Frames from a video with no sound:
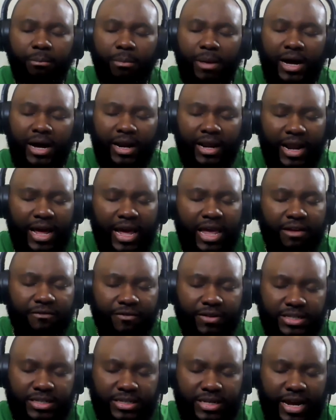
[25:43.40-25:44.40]
My
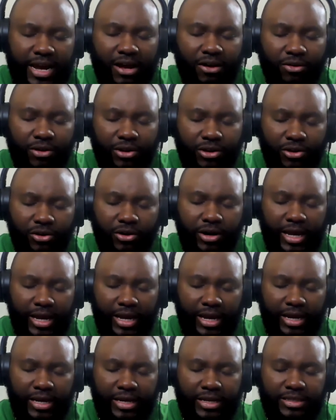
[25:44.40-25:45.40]
life is now in your
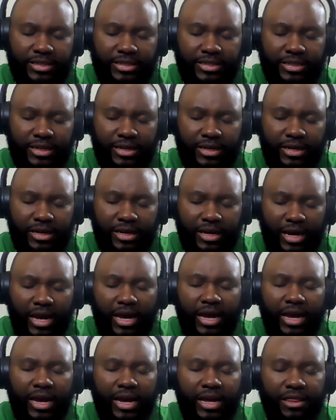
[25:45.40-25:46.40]
hands.
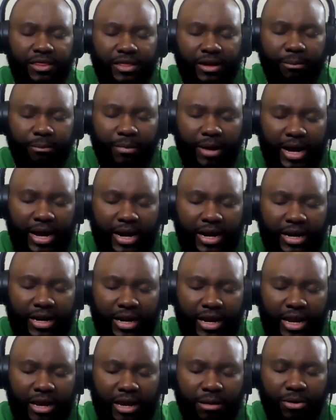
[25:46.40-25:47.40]
In the mighty
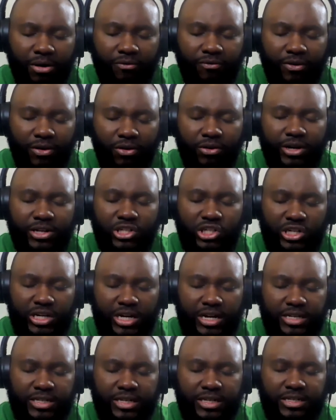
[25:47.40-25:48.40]
name of Lord
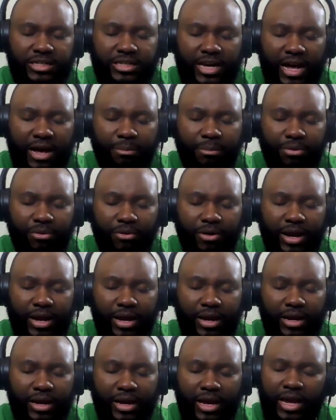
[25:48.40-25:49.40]
Jesus, I
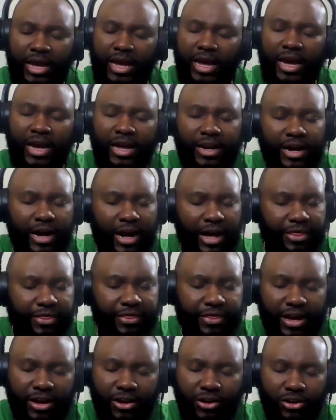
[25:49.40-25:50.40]
pray and I
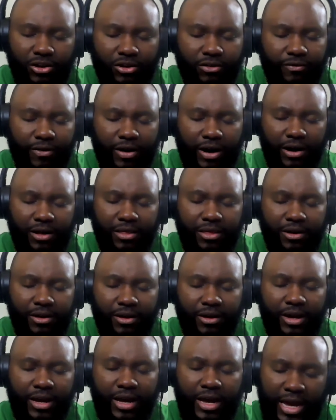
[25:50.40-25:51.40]
thank you, Father.
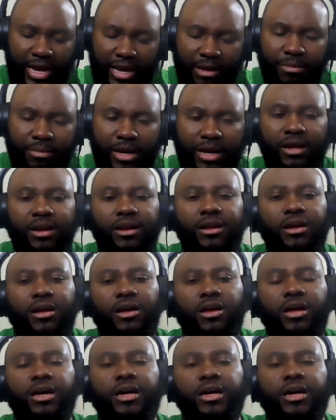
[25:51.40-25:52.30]
Amen.